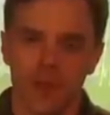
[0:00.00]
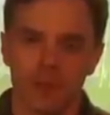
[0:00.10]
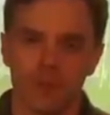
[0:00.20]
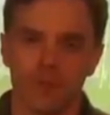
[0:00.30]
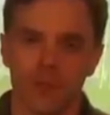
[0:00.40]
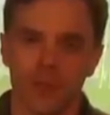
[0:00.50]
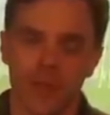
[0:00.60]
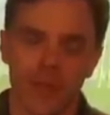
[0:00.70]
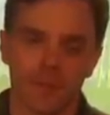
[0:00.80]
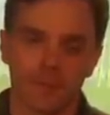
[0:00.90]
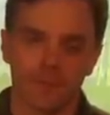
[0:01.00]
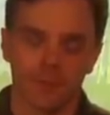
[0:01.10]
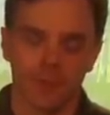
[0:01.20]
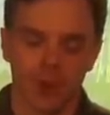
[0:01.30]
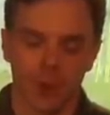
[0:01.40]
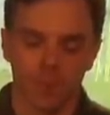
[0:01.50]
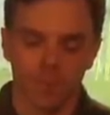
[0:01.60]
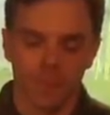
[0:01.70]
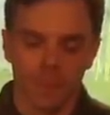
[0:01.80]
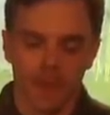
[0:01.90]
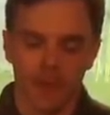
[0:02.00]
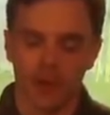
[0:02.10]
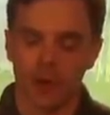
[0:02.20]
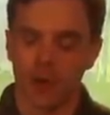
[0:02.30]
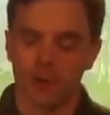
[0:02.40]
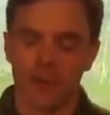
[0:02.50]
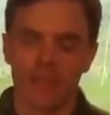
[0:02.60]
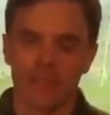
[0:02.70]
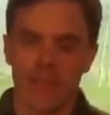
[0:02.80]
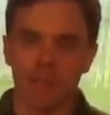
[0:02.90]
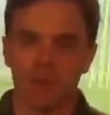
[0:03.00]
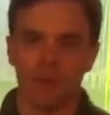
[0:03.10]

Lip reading: improve in your game. So, a great example.